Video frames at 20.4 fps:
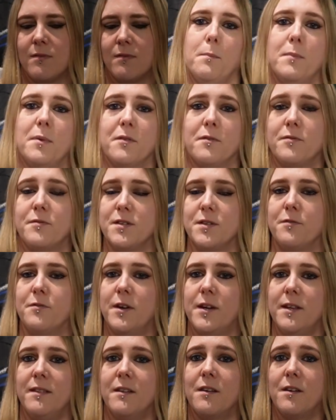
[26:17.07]
But to
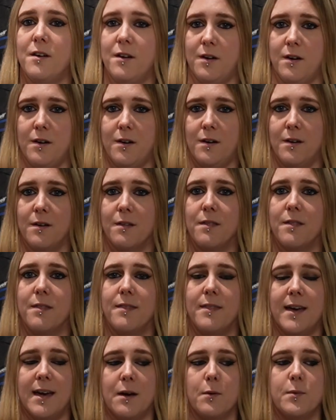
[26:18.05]
find the car,
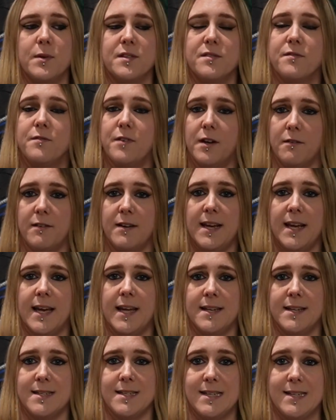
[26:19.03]
that was very
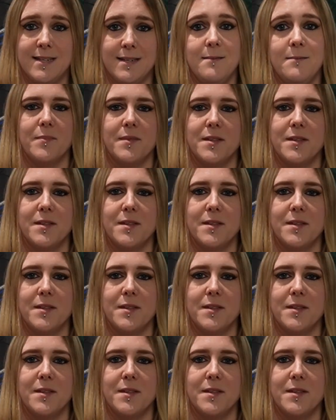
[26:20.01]
handy.